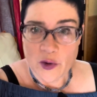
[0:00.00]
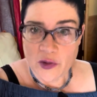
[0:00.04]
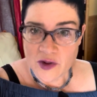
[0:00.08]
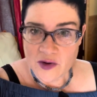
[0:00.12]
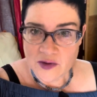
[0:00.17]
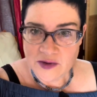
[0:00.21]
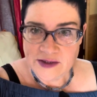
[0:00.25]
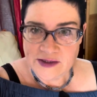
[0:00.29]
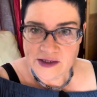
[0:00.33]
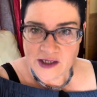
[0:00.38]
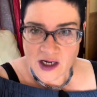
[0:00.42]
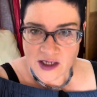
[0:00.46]

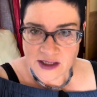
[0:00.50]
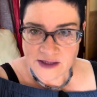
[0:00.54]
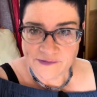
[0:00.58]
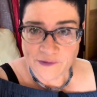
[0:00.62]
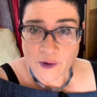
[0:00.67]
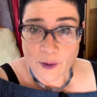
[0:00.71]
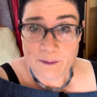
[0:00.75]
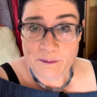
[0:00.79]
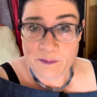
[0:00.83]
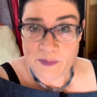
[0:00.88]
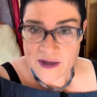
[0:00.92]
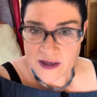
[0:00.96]
Bolo
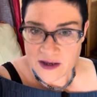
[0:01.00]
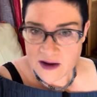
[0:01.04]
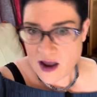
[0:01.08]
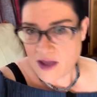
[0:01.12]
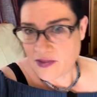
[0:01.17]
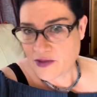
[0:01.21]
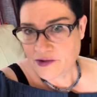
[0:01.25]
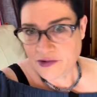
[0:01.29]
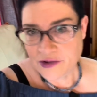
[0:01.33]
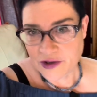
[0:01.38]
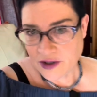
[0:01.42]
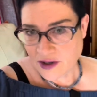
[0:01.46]
stands for
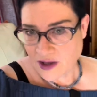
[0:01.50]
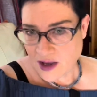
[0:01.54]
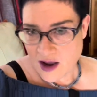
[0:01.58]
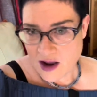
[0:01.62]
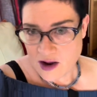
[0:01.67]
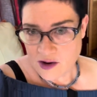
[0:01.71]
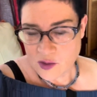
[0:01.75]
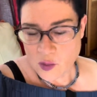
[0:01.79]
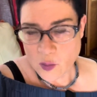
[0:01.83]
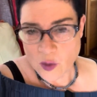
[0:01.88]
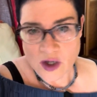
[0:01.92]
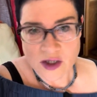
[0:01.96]
Be On The
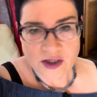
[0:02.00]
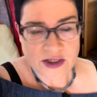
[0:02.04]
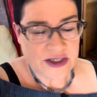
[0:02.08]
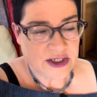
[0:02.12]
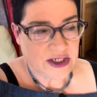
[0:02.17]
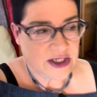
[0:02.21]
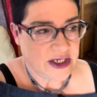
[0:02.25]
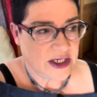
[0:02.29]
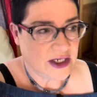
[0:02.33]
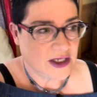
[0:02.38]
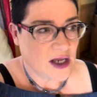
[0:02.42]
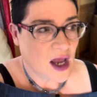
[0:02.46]
Lookout,
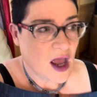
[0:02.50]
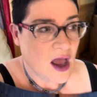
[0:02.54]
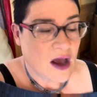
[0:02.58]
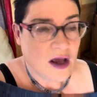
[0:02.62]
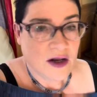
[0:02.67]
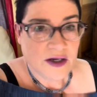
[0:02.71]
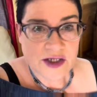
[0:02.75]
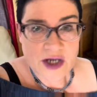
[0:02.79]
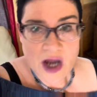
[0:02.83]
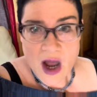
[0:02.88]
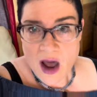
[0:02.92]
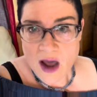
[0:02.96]
where
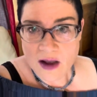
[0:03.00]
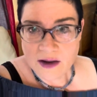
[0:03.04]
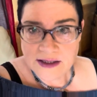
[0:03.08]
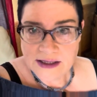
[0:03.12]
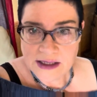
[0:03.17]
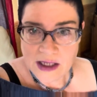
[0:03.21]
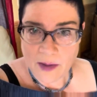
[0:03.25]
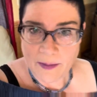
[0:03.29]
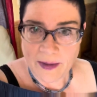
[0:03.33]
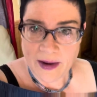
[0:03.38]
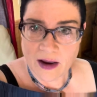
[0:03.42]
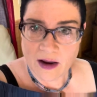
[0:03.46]
she
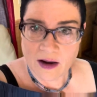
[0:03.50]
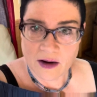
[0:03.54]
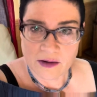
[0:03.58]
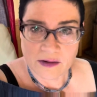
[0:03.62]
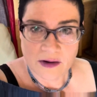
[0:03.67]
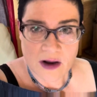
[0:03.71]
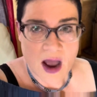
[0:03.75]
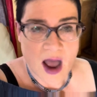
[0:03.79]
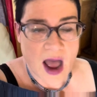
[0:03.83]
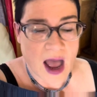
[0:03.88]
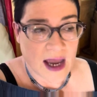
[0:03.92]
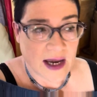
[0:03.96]
talks
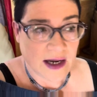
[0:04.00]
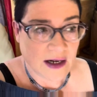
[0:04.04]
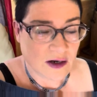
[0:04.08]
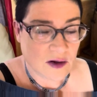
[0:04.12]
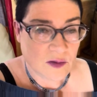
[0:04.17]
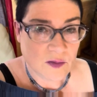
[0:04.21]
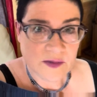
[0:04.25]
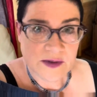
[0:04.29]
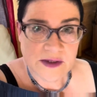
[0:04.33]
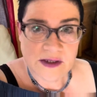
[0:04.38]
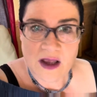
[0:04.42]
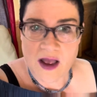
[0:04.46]
about
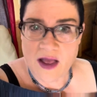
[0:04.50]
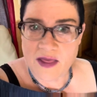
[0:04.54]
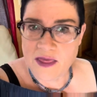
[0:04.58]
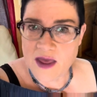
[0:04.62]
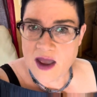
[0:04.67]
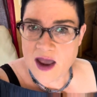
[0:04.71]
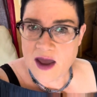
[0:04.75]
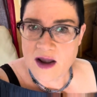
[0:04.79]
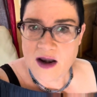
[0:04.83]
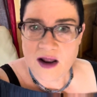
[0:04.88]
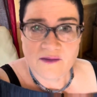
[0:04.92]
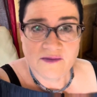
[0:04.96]
items
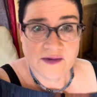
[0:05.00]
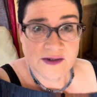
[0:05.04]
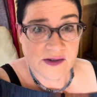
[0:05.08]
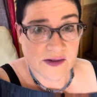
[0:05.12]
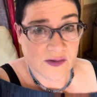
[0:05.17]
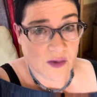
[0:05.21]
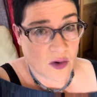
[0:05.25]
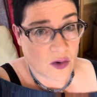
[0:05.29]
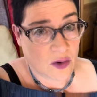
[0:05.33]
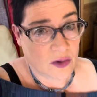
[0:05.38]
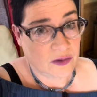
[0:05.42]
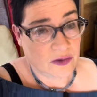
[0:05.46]
that
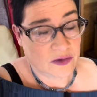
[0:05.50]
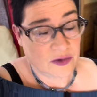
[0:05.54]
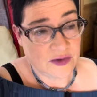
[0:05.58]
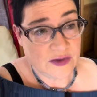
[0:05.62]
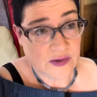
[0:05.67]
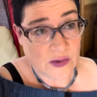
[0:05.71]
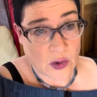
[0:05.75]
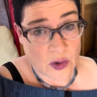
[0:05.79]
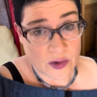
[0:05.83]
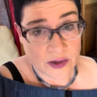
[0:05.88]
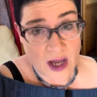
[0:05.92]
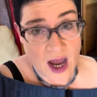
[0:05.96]
have
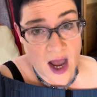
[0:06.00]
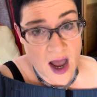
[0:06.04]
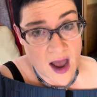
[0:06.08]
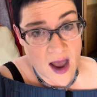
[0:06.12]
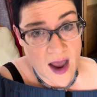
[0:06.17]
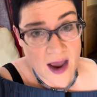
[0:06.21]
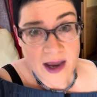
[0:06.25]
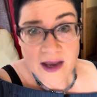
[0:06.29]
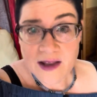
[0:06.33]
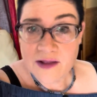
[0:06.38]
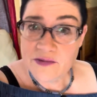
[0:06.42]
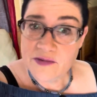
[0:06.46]
sold, sold
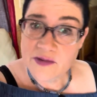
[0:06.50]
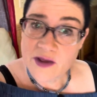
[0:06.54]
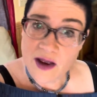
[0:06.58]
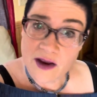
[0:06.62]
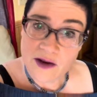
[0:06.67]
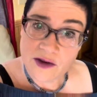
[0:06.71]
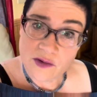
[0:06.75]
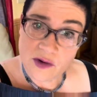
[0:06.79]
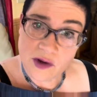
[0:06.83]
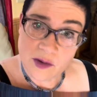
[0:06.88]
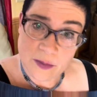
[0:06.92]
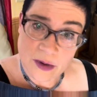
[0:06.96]
high,
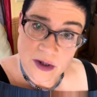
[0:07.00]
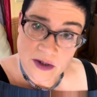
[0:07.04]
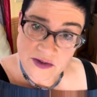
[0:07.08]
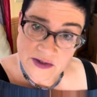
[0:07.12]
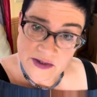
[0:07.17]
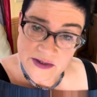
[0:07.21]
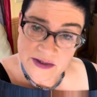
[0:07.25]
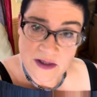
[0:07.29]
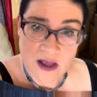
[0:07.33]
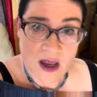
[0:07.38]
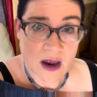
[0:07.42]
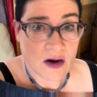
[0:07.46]
that you can
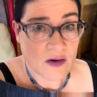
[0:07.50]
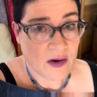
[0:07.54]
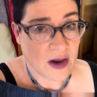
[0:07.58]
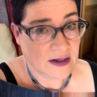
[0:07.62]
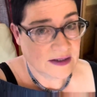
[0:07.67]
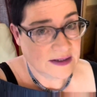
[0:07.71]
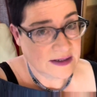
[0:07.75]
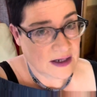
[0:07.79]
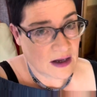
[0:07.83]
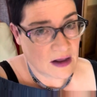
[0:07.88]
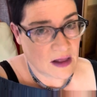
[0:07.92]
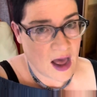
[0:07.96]
purchase
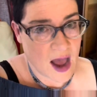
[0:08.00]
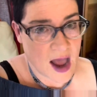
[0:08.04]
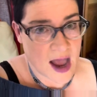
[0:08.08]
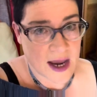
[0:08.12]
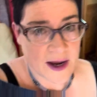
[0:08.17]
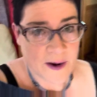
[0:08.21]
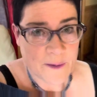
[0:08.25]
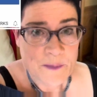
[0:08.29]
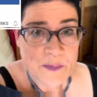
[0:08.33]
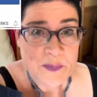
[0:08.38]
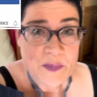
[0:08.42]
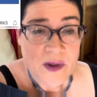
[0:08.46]
low and sell
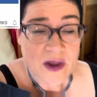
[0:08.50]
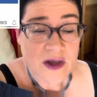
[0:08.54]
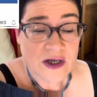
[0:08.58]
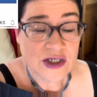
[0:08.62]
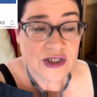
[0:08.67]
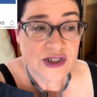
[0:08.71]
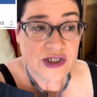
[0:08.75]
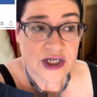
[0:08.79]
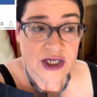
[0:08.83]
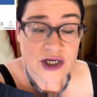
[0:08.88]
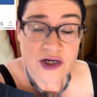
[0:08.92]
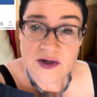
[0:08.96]
high.
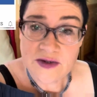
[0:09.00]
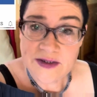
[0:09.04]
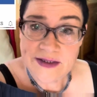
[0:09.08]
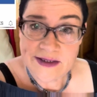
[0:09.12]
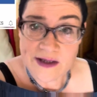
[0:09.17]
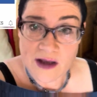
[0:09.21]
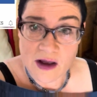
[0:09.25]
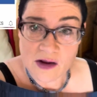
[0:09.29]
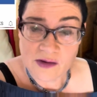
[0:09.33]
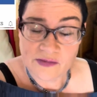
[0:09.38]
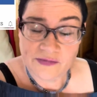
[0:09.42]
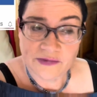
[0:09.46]
She
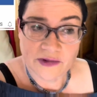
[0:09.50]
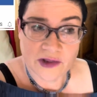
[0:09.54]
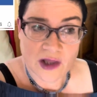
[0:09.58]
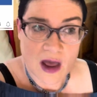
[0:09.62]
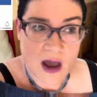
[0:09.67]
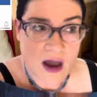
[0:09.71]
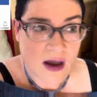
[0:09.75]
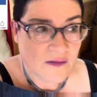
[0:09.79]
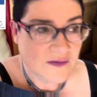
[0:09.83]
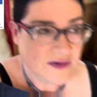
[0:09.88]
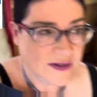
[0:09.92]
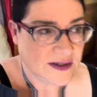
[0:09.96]

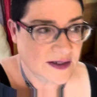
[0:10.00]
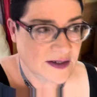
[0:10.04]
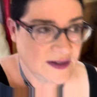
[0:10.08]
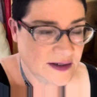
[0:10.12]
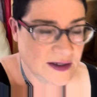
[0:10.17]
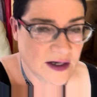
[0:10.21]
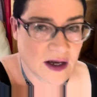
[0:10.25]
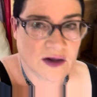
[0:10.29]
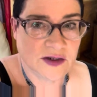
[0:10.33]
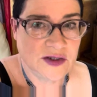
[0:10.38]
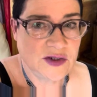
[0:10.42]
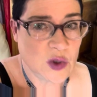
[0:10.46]
herself
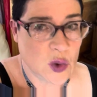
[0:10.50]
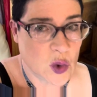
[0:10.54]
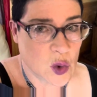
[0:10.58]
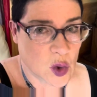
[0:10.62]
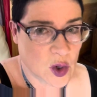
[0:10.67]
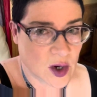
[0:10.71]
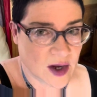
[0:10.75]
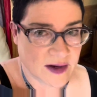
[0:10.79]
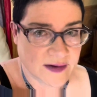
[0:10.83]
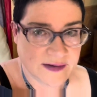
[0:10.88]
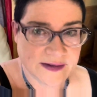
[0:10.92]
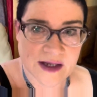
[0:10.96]
loves to sell
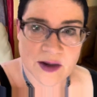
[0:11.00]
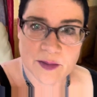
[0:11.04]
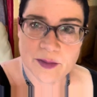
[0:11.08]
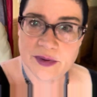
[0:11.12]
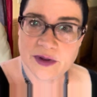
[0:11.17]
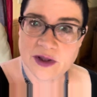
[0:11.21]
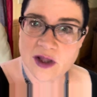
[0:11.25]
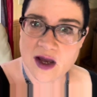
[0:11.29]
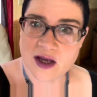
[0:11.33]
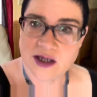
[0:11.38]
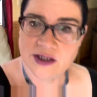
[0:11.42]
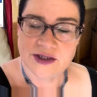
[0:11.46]

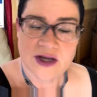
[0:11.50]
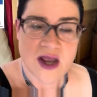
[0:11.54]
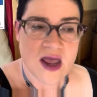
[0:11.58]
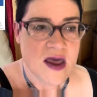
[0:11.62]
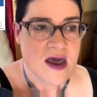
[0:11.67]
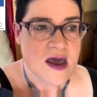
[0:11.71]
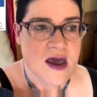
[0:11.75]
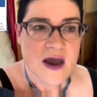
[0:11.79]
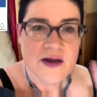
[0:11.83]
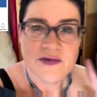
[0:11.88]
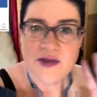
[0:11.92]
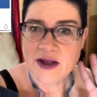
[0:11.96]
toys and
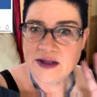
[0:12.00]
plush.